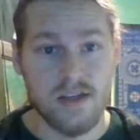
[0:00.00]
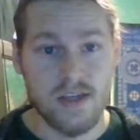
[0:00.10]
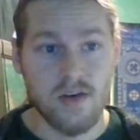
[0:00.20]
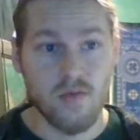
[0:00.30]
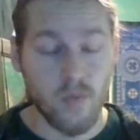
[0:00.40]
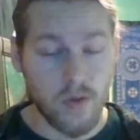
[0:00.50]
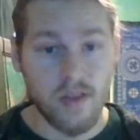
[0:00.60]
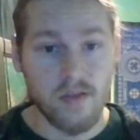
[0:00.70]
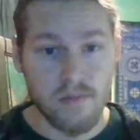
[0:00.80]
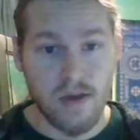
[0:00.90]
in
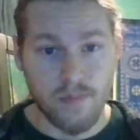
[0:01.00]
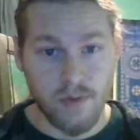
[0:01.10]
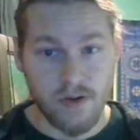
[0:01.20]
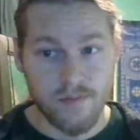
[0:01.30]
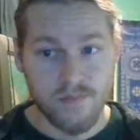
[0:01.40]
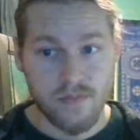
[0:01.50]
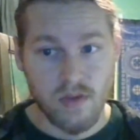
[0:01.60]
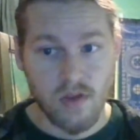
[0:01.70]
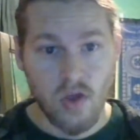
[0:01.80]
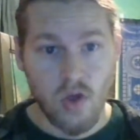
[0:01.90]
recent memory
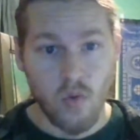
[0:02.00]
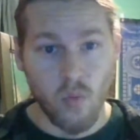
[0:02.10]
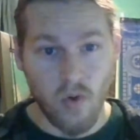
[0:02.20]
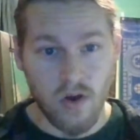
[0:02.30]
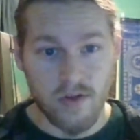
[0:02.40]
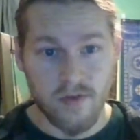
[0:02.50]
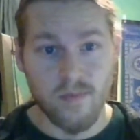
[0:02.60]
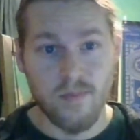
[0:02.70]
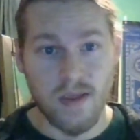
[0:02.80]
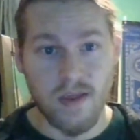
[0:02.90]
was
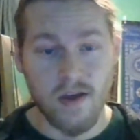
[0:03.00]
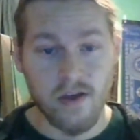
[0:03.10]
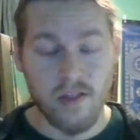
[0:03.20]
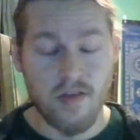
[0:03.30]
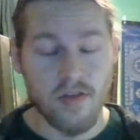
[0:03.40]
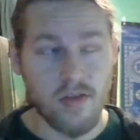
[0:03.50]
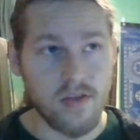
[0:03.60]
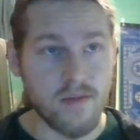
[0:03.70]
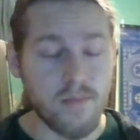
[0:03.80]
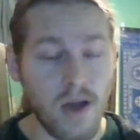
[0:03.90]
because
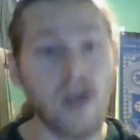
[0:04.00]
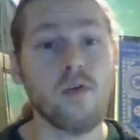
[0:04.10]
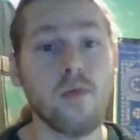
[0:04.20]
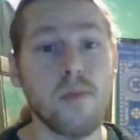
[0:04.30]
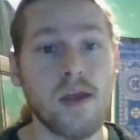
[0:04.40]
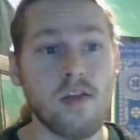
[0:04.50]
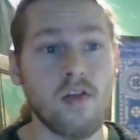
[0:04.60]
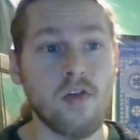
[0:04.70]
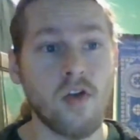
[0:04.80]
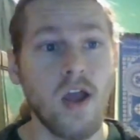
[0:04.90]
the
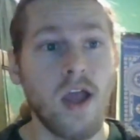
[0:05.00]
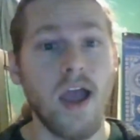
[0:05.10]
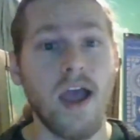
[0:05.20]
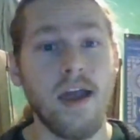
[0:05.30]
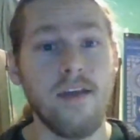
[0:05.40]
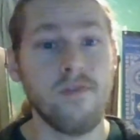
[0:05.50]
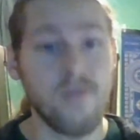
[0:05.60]
pyromancer had